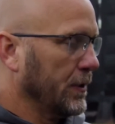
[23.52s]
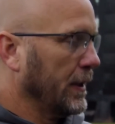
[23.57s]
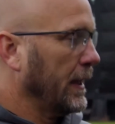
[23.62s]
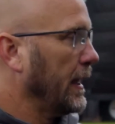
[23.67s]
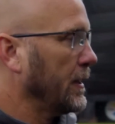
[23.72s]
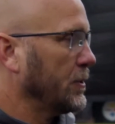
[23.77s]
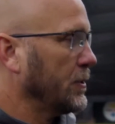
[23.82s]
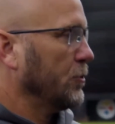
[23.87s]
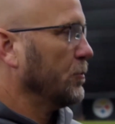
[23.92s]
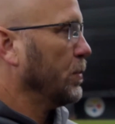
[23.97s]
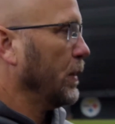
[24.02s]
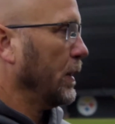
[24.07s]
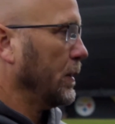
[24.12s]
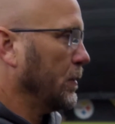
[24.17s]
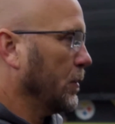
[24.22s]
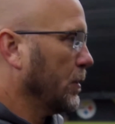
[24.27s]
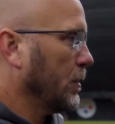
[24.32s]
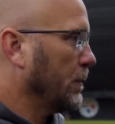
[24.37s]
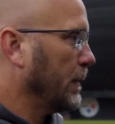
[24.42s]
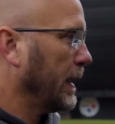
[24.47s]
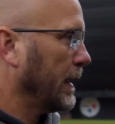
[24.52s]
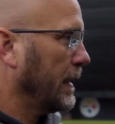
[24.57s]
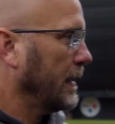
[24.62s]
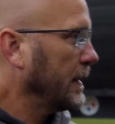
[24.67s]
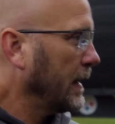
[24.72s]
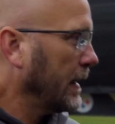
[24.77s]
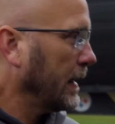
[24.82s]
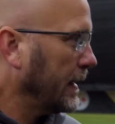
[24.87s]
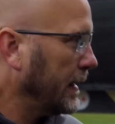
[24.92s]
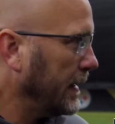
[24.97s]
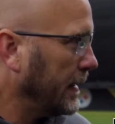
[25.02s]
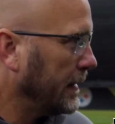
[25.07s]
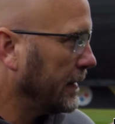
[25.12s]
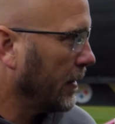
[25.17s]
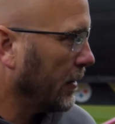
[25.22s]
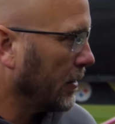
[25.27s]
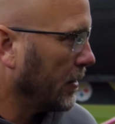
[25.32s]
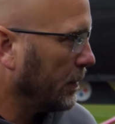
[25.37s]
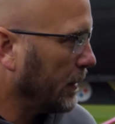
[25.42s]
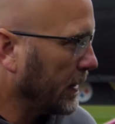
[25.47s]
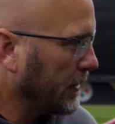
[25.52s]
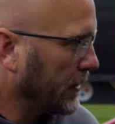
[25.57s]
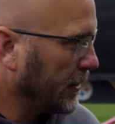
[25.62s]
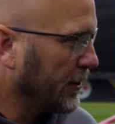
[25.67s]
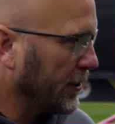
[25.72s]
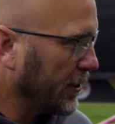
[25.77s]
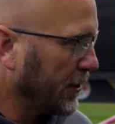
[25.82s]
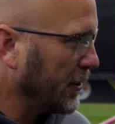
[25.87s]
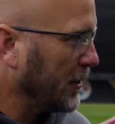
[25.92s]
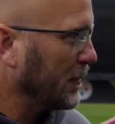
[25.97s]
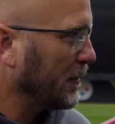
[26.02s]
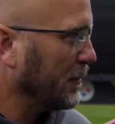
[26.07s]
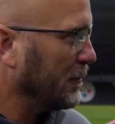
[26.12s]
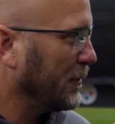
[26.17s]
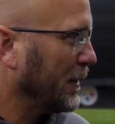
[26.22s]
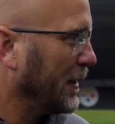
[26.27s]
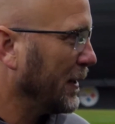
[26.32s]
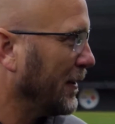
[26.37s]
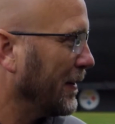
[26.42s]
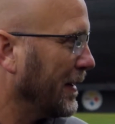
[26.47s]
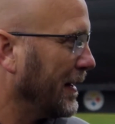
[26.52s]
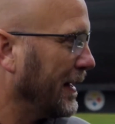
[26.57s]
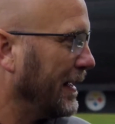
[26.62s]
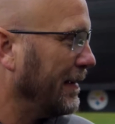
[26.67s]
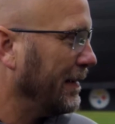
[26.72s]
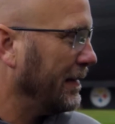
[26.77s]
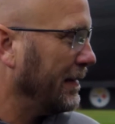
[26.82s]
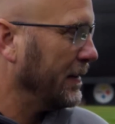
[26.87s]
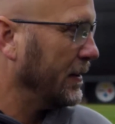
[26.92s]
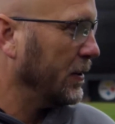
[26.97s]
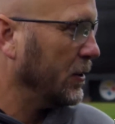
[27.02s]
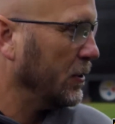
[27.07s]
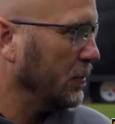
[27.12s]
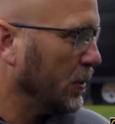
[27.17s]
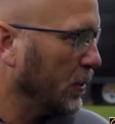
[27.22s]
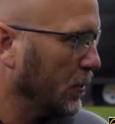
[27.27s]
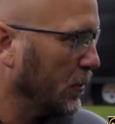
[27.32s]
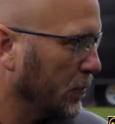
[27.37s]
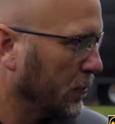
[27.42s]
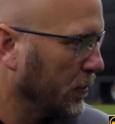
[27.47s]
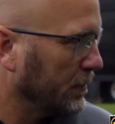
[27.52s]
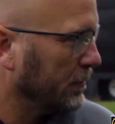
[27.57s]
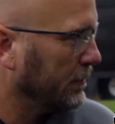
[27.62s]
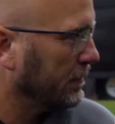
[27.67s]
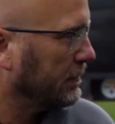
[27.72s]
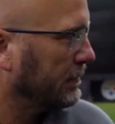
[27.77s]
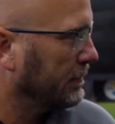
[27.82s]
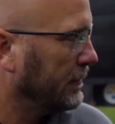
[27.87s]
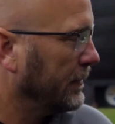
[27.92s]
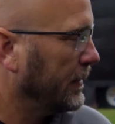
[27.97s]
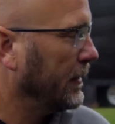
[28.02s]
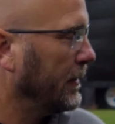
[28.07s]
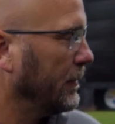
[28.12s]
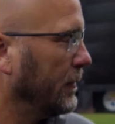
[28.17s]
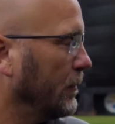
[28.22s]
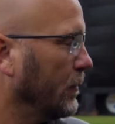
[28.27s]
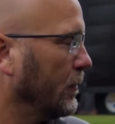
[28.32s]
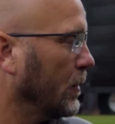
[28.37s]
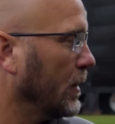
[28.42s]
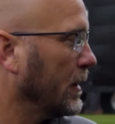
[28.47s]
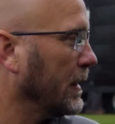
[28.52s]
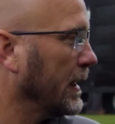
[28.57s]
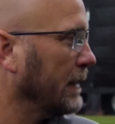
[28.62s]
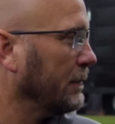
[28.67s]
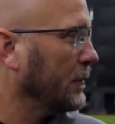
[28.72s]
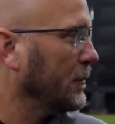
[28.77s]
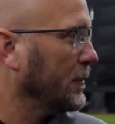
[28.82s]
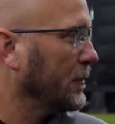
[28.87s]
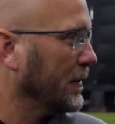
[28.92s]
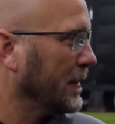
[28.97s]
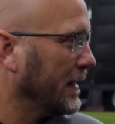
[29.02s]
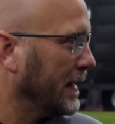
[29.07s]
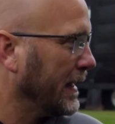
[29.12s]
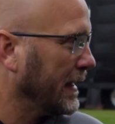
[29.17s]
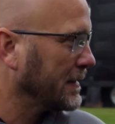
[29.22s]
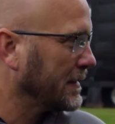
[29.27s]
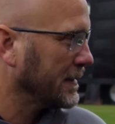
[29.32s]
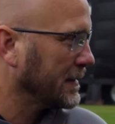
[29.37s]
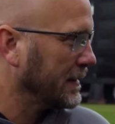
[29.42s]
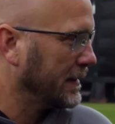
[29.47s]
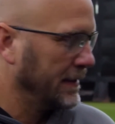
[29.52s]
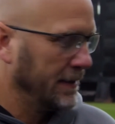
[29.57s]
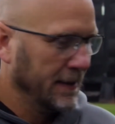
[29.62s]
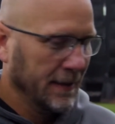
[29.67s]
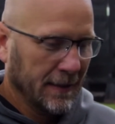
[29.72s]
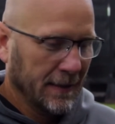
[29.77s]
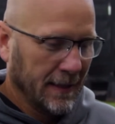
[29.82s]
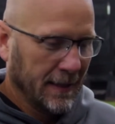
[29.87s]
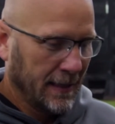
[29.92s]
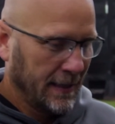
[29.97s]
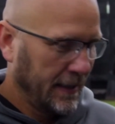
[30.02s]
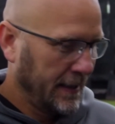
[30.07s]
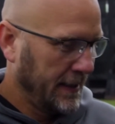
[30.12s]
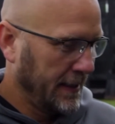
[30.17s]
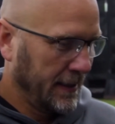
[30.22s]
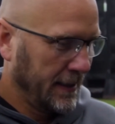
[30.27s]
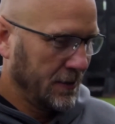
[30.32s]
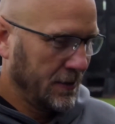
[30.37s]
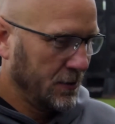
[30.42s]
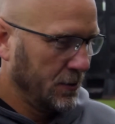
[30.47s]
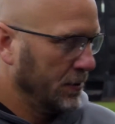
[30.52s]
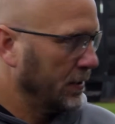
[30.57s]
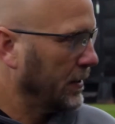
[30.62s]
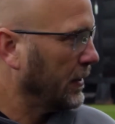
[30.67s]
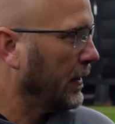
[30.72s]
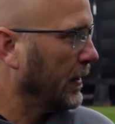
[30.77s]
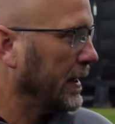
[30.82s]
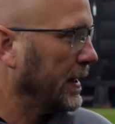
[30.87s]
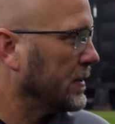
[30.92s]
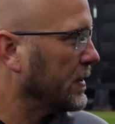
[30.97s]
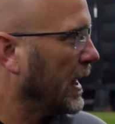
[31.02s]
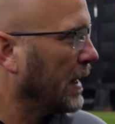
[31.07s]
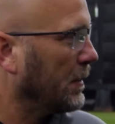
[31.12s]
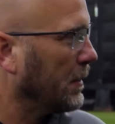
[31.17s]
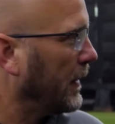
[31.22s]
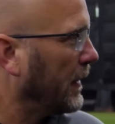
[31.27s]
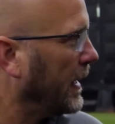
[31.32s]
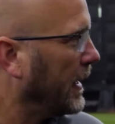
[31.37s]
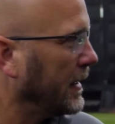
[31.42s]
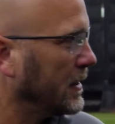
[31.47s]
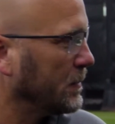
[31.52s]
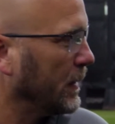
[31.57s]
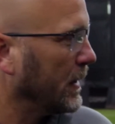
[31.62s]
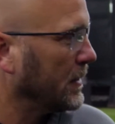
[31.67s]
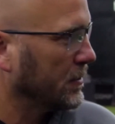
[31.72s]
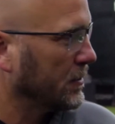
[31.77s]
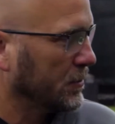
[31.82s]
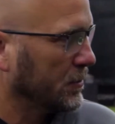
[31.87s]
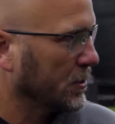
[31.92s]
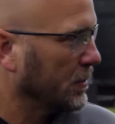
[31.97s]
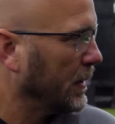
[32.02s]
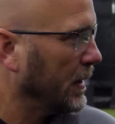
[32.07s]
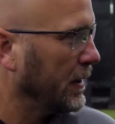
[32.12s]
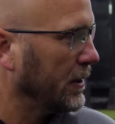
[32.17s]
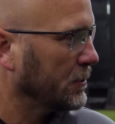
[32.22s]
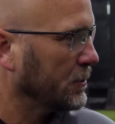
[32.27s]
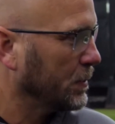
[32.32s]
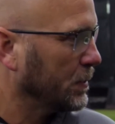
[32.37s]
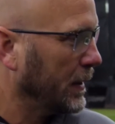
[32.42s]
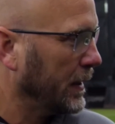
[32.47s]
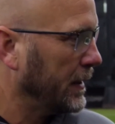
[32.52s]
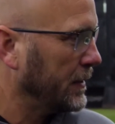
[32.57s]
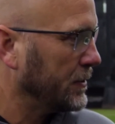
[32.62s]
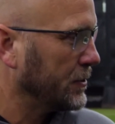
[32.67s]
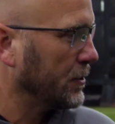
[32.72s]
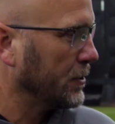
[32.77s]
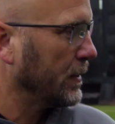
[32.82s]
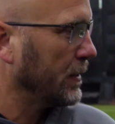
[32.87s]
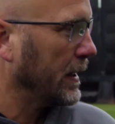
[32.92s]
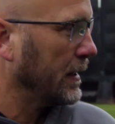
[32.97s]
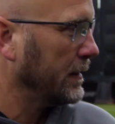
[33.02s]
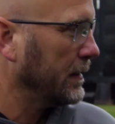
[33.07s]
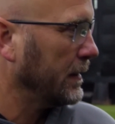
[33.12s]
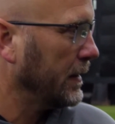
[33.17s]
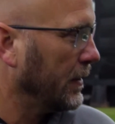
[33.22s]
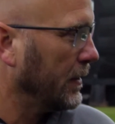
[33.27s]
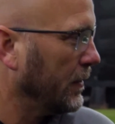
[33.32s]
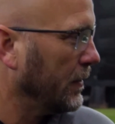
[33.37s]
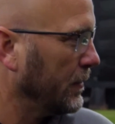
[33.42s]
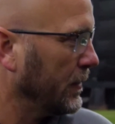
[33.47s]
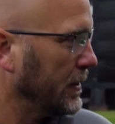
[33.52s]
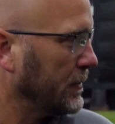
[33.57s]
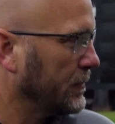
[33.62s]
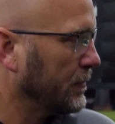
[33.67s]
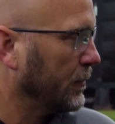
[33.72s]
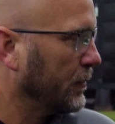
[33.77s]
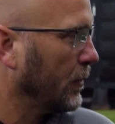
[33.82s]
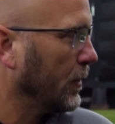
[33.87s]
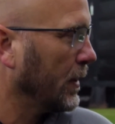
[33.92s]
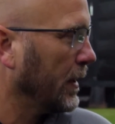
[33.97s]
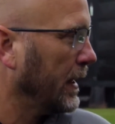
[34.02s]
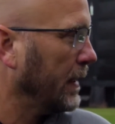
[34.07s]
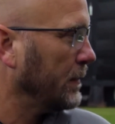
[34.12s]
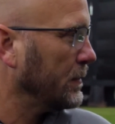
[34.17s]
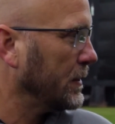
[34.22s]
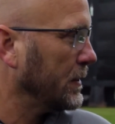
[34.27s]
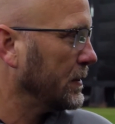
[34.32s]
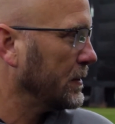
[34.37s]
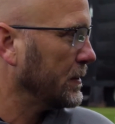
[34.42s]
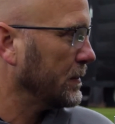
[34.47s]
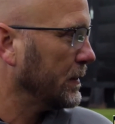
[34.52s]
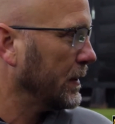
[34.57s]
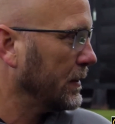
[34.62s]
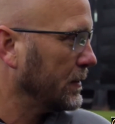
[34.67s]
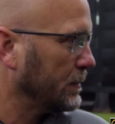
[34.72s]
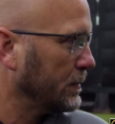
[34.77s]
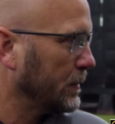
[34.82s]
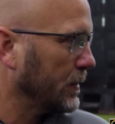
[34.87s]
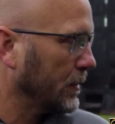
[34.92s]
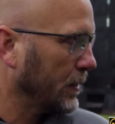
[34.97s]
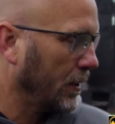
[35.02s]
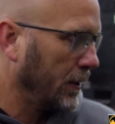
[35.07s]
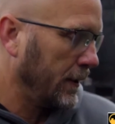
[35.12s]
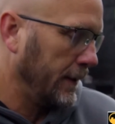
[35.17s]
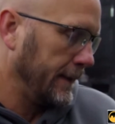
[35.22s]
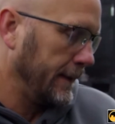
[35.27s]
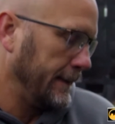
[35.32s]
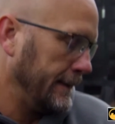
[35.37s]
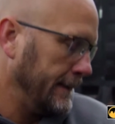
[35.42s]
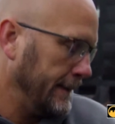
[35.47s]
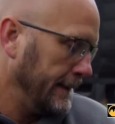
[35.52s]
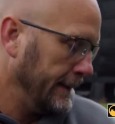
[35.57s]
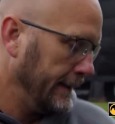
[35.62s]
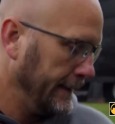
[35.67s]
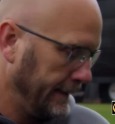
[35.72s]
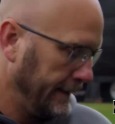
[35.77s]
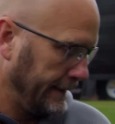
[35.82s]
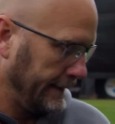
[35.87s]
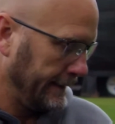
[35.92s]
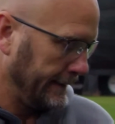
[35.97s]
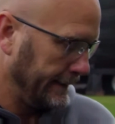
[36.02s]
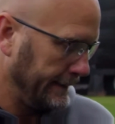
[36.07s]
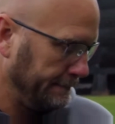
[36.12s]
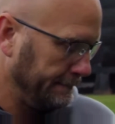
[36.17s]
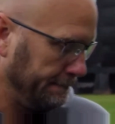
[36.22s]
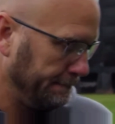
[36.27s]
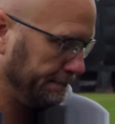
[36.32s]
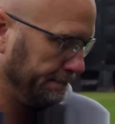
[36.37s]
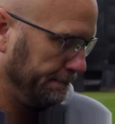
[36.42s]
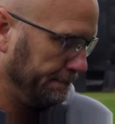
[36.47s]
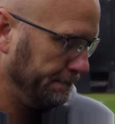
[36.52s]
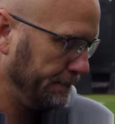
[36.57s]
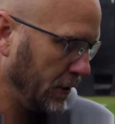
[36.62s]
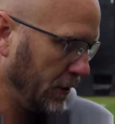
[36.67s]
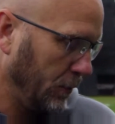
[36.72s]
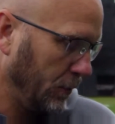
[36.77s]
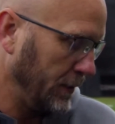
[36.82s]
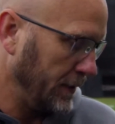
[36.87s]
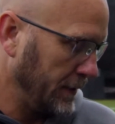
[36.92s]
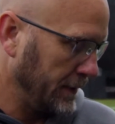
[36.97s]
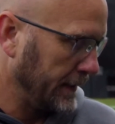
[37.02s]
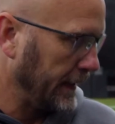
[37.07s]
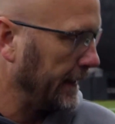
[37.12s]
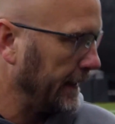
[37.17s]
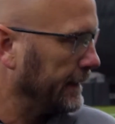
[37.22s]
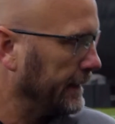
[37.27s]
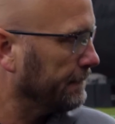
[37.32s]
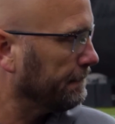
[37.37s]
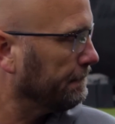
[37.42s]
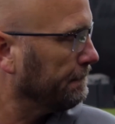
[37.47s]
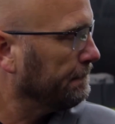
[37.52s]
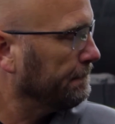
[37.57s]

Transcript: for guys who play quarterback in the league, talk about the curve and figuring it out. You know, you go from one level to the next, and I think Kenny's doing a great job with that. He's made some tremendous plays throughout, you know, these four games he's started, and you know, we just gotta